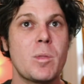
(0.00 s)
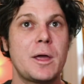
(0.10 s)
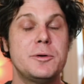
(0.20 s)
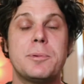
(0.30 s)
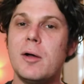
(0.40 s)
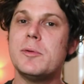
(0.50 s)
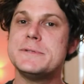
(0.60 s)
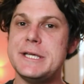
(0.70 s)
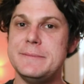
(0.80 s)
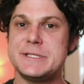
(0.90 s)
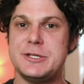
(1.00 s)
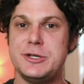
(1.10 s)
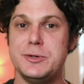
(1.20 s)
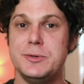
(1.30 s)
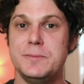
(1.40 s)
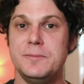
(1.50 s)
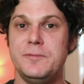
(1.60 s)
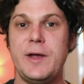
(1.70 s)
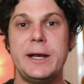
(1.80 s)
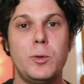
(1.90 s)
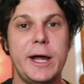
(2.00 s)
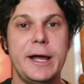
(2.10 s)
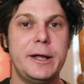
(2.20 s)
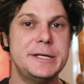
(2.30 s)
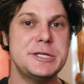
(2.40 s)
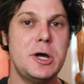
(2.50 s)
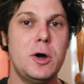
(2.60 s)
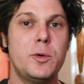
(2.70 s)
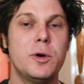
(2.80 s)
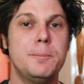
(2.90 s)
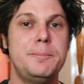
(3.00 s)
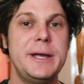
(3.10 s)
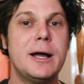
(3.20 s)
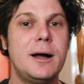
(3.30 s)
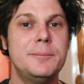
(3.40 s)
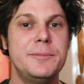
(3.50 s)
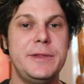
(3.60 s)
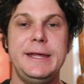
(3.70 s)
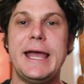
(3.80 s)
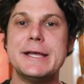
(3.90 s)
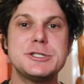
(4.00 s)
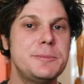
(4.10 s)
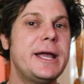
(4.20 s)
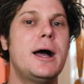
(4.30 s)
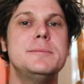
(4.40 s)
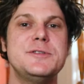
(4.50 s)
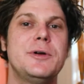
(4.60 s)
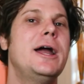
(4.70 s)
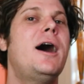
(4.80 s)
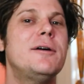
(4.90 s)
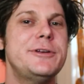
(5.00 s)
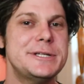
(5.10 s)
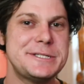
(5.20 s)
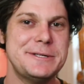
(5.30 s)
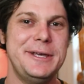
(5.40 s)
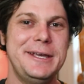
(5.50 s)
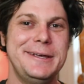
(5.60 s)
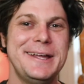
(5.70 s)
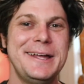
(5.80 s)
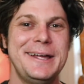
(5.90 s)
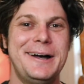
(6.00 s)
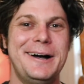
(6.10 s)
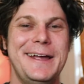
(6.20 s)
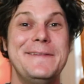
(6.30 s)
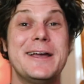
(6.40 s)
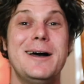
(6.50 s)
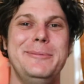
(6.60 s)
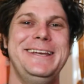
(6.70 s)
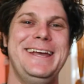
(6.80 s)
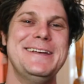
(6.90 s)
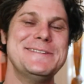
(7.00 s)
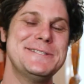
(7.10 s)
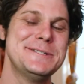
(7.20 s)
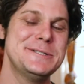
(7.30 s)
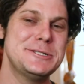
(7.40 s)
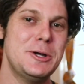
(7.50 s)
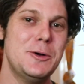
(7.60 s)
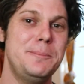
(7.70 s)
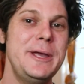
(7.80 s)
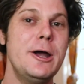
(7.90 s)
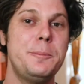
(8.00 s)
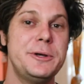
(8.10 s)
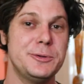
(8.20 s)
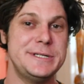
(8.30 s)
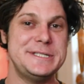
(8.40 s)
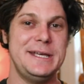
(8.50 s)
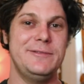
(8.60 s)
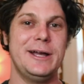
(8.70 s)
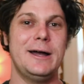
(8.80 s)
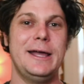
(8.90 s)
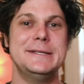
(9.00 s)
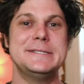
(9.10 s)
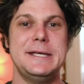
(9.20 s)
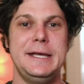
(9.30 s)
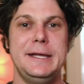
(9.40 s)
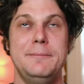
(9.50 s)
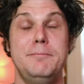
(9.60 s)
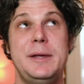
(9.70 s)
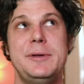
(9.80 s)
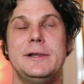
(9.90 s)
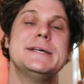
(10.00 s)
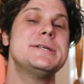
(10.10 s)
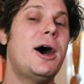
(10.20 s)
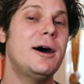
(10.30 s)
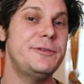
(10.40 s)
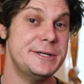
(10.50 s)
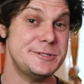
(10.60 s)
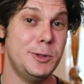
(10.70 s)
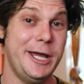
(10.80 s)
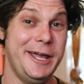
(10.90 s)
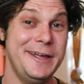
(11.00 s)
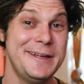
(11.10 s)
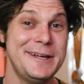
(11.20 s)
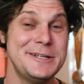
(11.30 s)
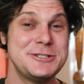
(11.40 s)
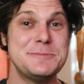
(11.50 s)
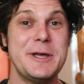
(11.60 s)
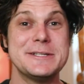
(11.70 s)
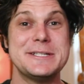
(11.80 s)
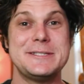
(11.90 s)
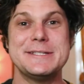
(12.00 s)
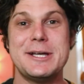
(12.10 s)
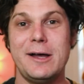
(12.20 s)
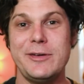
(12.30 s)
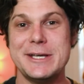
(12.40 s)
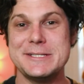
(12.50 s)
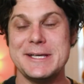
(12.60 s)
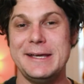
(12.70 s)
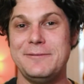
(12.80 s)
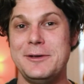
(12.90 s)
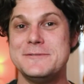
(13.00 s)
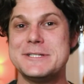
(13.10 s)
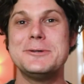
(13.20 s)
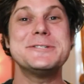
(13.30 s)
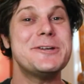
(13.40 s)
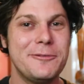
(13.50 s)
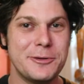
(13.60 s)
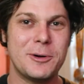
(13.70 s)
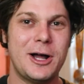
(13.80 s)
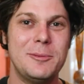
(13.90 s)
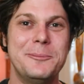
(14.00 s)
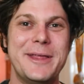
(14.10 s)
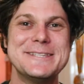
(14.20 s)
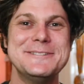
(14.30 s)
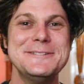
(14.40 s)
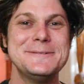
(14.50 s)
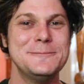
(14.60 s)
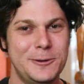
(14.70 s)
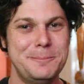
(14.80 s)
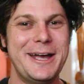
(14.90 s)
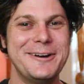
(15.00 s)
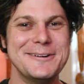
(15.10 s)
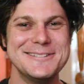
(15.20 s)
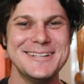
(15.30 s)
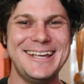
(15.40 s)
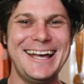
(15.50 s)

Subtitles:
the problem seems to fade away on its own, or the answer becomes very obvious to me in the coming days. So be open to receiving guidance in maybe a less obvious way. Just because it's less obvious, if you've still solved the problem, that's what matters.